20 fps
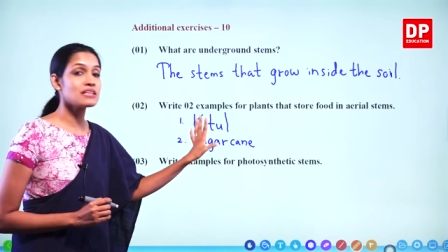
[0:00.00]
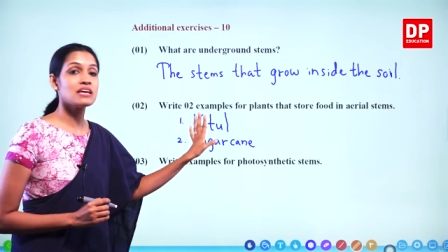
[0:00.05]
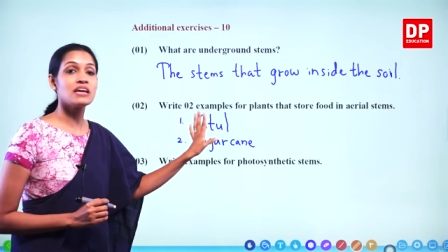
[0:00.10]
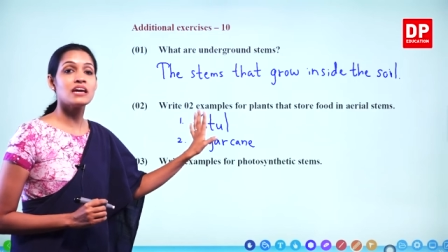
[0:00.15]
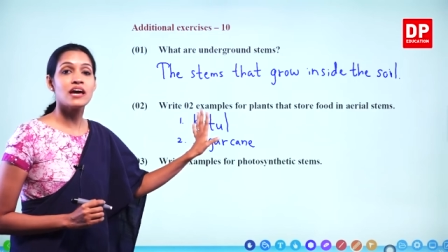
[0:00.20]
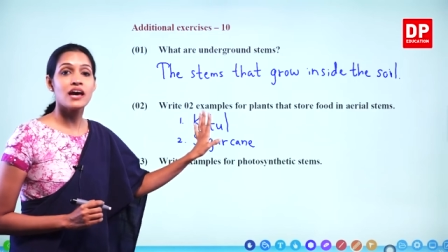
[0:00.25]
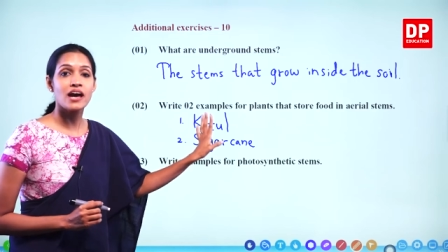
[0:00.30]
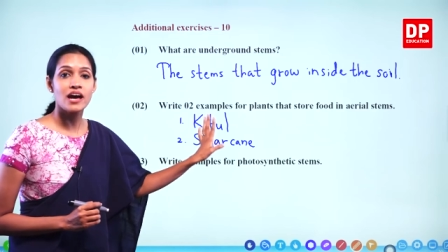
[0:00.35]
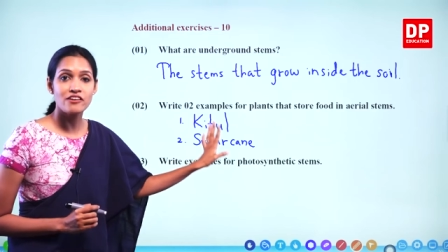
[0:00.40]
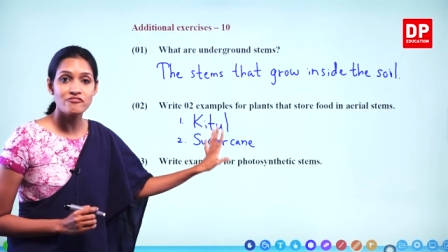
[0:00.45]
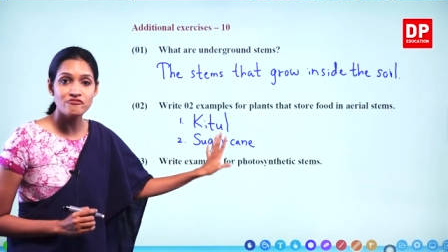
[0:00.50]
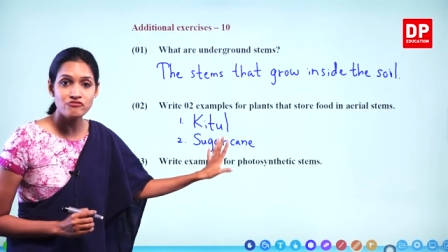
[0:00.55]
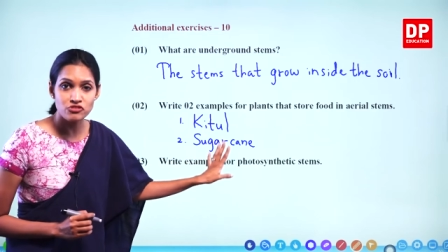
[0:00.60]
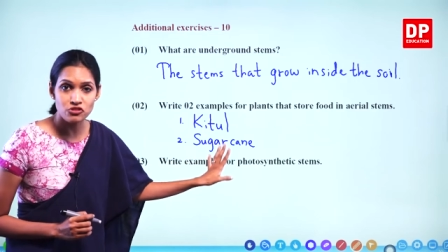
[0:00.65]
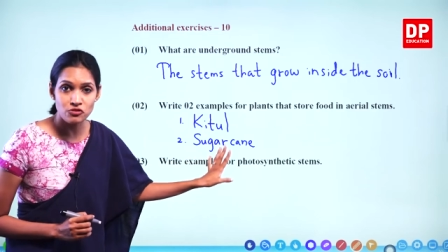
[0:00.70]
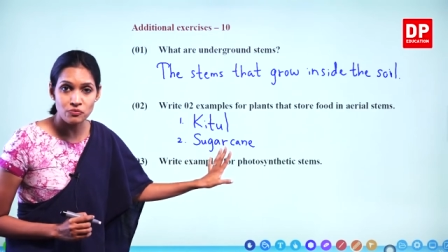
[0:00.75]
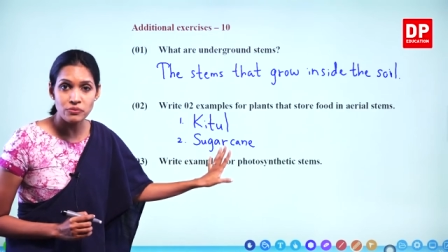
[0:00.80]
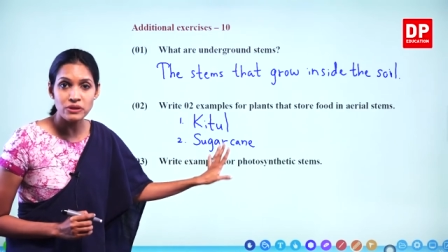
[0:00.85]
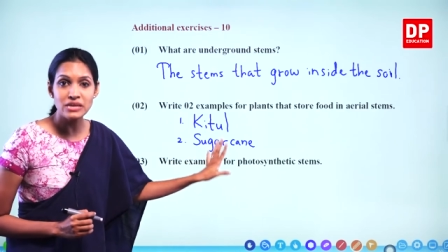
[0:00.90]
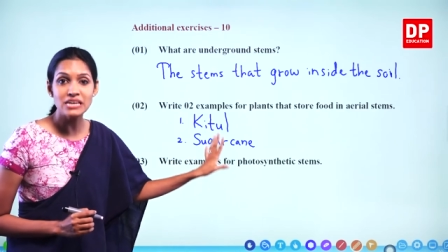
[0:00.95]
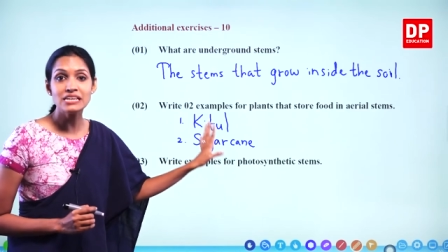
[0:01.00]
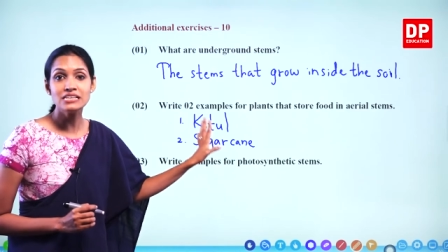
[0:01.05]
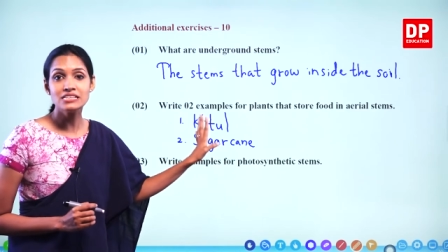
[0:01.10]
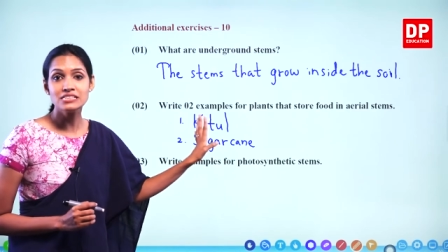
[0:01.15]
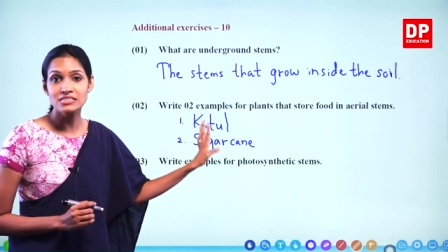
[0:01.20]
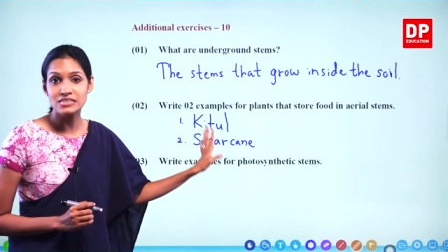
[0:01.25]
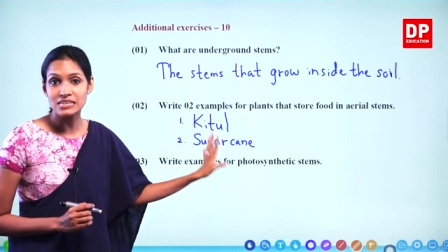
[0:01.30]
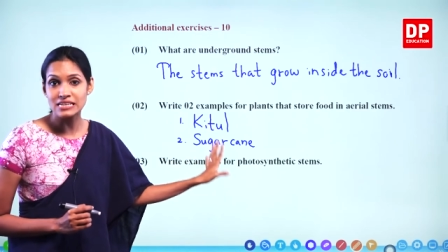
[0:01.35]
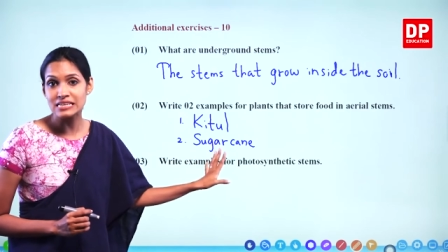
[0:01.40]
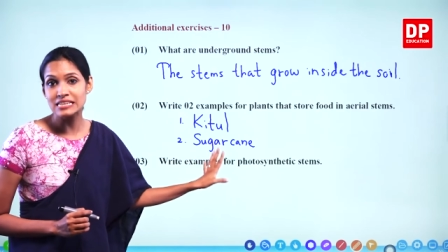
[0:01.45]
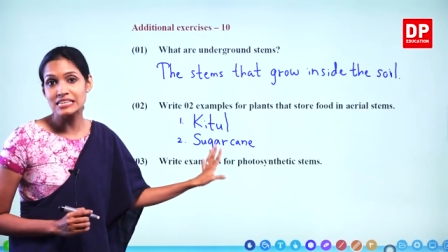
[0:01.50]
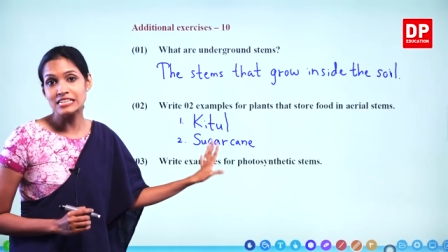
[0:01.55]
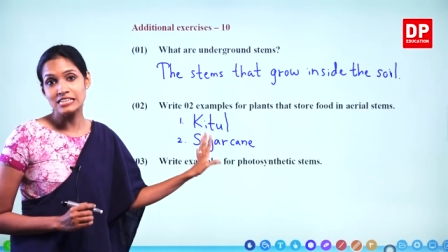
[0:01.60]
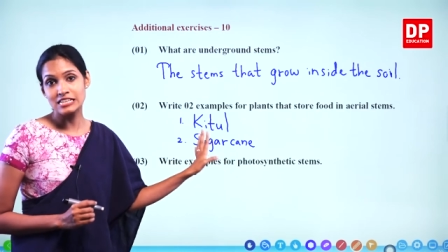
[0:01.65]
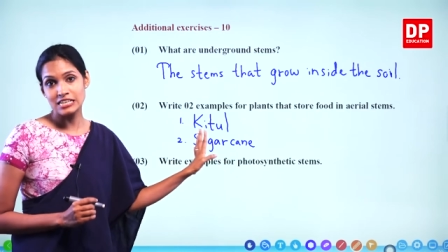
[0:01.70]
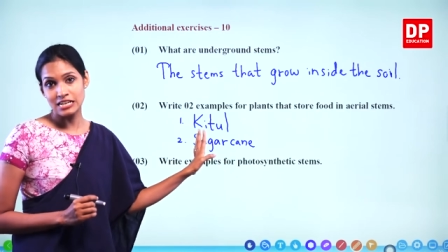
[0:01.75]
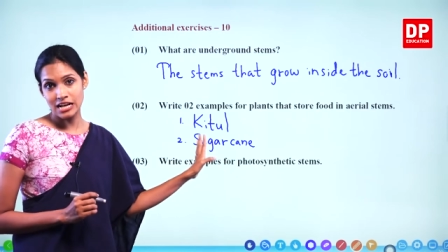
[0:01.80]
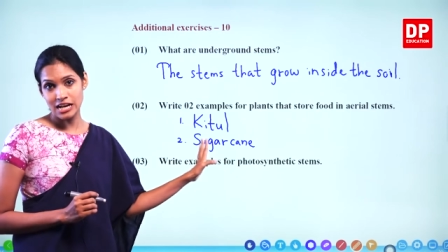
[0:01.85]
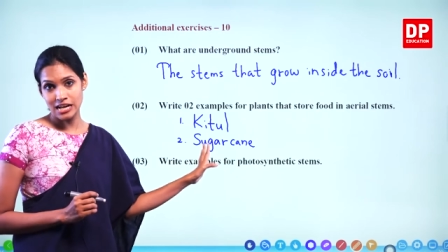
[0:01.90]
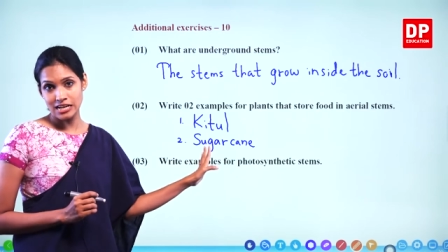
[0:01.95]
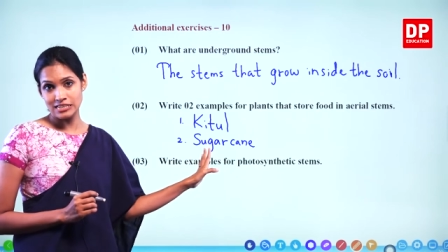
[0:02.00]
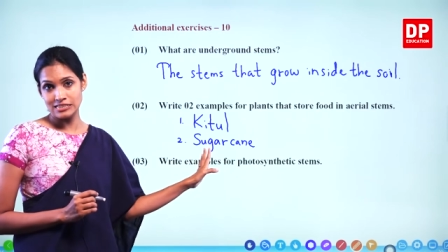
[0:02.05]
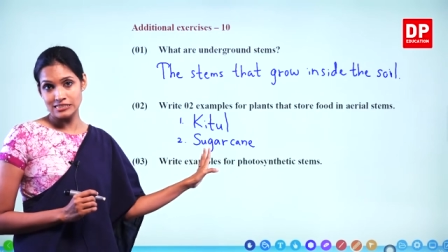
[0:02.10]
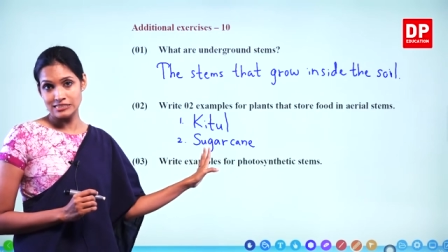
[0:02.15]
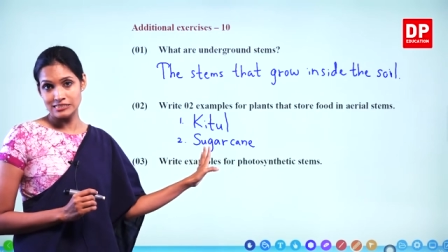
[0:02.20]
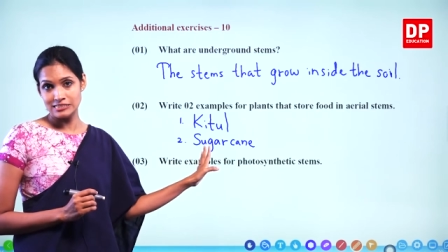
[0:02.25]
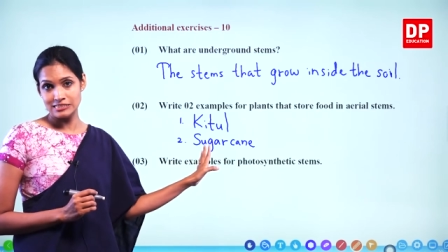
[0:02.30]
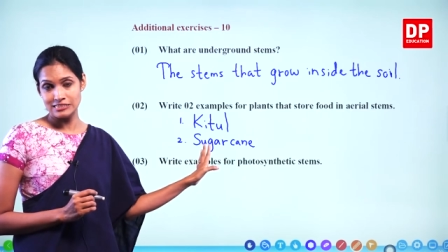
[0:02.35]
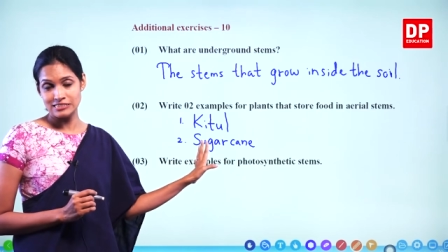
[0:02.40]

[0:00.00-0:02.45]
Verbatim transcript: they have to be green color.